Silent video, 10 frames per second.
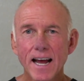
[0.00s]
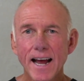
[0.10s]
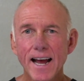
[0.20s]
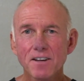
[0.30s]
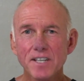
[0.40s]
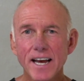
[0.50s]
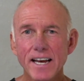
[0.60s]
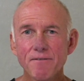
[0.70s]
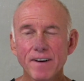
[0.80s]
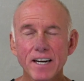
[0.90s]
as
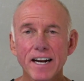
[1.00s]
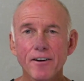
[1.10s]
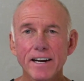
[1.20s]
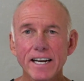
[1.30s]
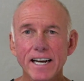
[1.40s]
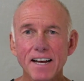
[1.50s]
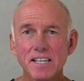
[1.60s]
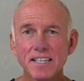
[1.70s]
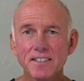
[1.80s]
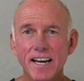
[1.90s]
a veterinarian, as
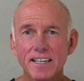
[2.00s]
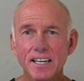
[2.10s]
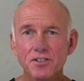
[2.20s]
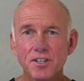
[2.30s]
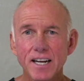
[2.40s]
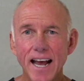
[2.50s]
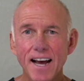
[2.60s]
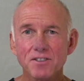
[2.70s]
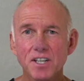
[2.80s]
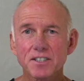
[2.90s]
a technician,
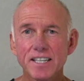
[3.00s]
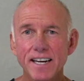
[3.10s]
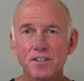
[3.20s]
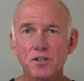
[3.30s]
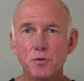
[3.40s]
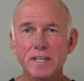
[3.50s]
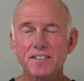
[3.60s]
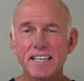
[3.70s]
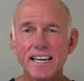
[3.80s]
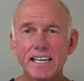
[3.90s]
as a dentistry
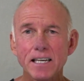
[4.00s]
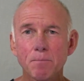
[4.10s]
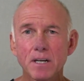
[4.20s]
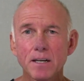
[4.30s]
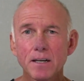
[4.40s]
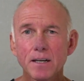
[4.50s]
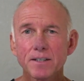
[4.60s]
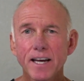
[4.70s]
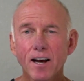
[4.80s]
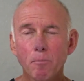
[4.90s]
team
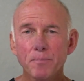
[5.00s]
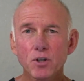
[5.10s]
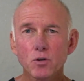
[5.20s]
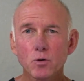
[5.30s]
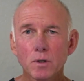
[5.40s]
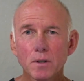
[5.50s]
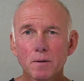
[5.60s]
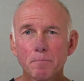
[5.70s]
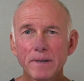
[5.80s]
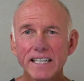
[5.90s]
to help you
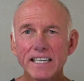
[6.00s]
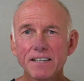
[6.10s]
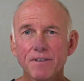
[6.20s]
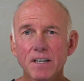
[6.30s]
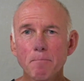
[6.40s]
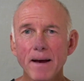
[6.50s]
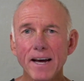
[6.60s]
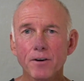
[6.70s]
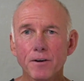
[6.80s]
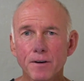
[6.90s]
be even
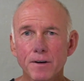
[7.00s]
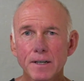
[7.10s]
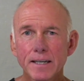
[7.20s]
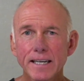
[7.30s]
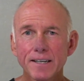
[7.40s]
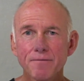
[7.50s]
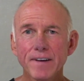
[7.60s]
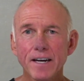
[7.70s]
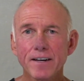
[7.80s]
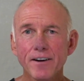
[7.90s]
better at
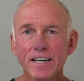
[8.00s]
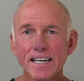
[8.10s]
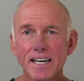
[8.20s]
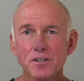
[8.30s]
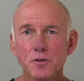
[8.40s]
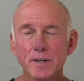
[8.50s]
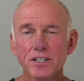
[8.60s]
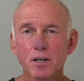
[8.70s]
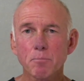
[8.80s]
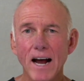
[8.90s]
veterinary dentistry in
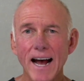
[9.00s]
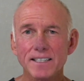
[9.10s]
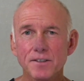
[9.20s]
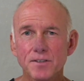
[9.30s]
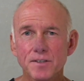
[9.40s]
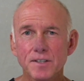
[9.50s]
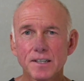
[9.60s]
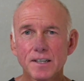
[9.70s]
your practice.